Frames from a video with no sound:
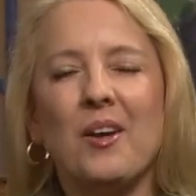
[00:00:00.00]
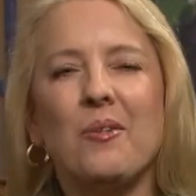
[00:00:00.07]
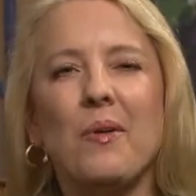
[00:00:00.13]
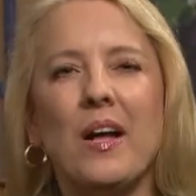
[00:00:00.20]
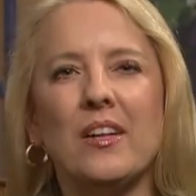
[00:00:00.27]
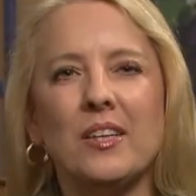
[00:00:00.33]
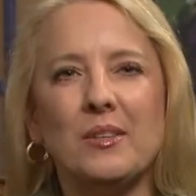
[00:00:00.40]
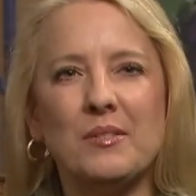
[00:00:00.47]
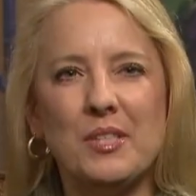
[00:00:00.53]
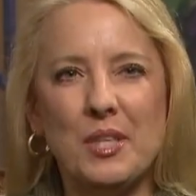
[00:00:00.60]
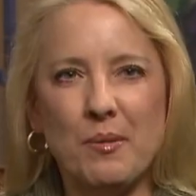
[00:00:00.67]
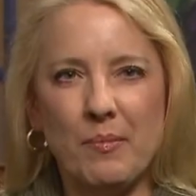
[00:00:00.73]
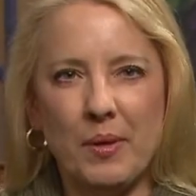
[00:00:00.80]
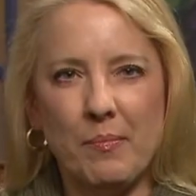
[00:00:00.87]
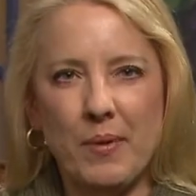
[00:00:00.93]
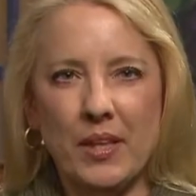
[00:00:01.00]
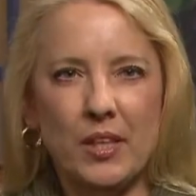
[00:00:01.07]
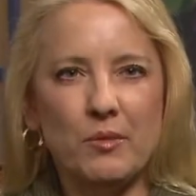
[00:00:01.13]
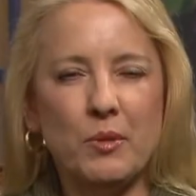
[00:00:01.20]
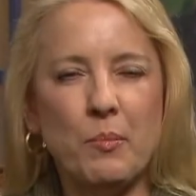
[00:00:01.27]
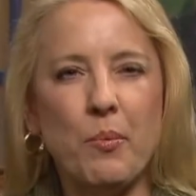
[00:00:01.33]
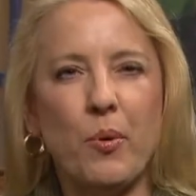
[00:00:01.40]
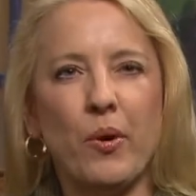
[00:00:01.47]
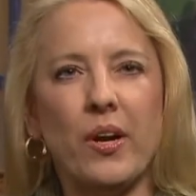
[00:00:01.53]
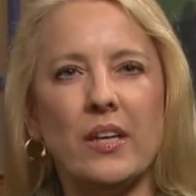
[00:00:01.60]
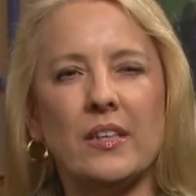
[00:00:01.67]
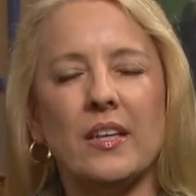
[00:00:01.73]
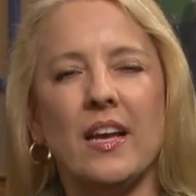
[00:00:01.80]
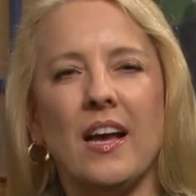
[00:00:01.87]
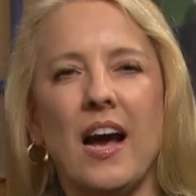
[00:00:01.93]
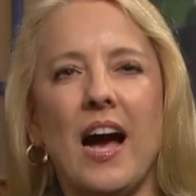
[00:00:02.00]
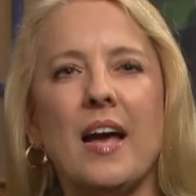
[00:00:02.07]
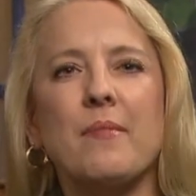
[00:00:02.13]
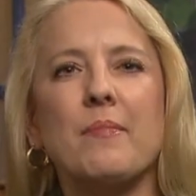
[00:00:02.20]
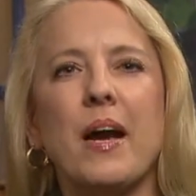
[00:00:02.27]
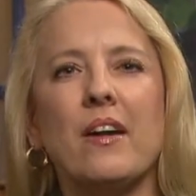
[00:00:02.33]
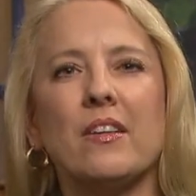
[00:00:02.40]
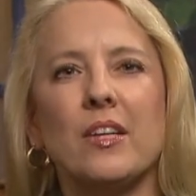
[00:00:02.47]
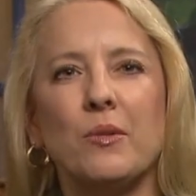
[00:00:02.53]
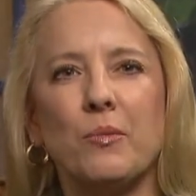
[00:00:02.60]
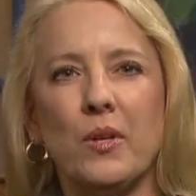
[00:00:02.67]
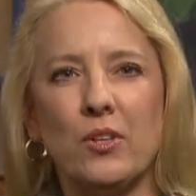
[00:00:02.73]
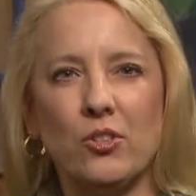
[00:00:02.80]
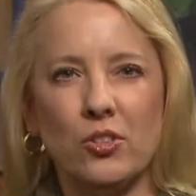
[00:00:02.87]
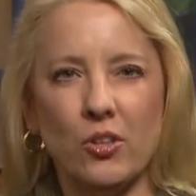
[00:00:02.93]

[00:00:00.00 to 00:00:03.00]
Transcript: Welcome to the MacMillan Report. I'm Marilyn Wilkes,